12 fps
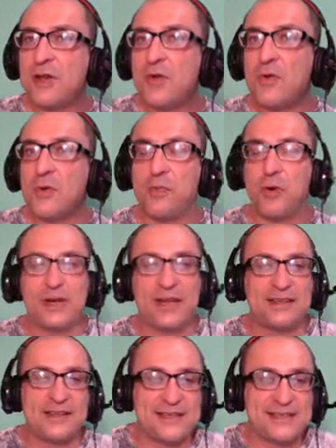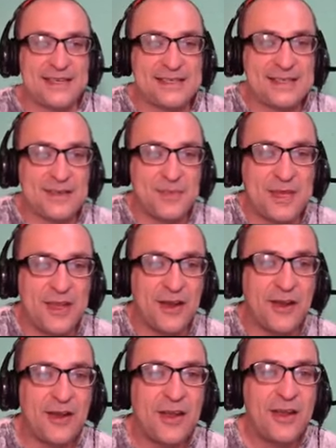were put into the system
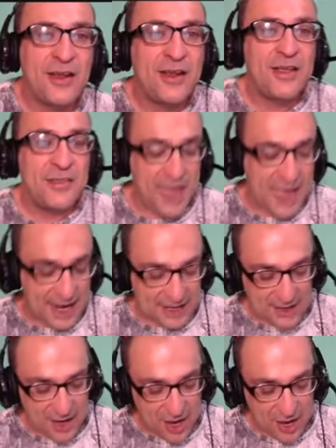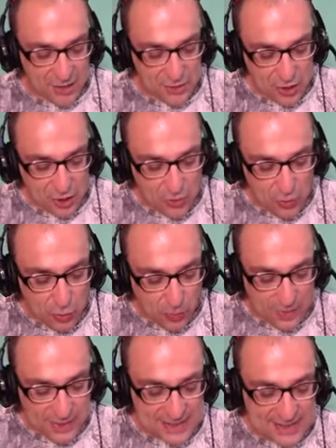here that, who
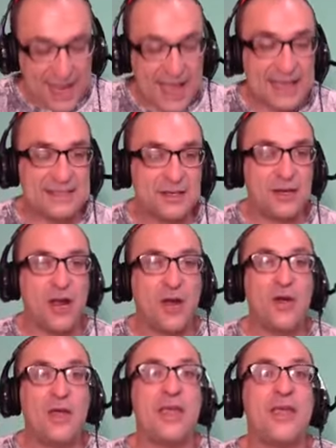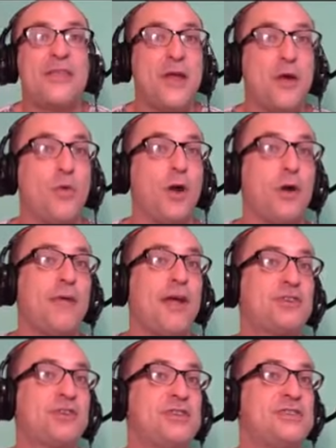were these guys? There were
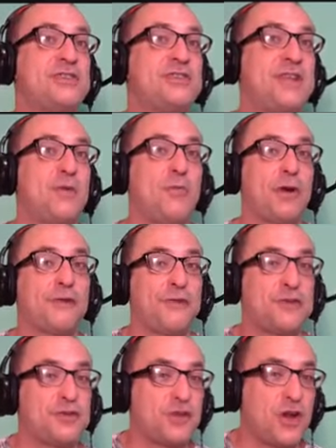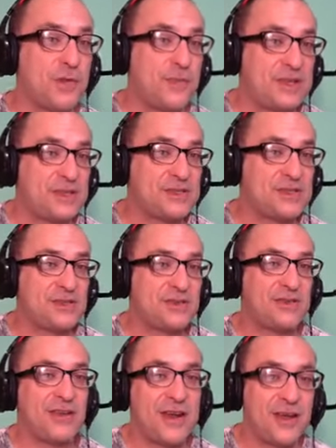Russians that worked for the Germans,
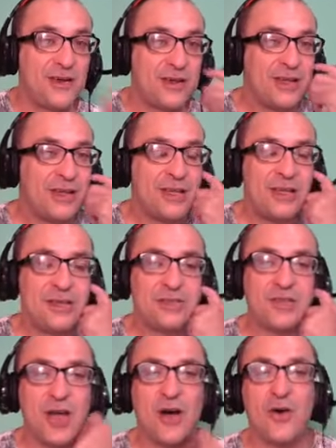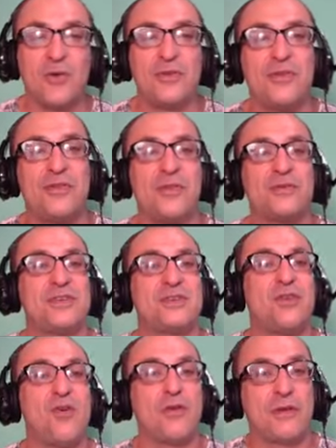So there was
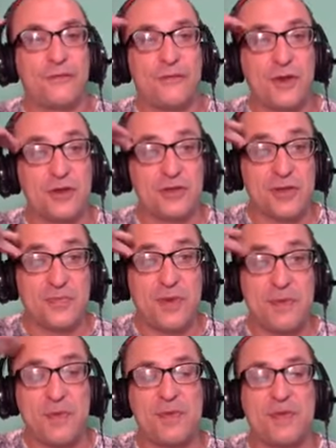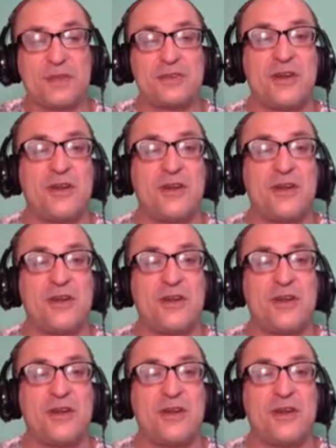this whole confusion of people because,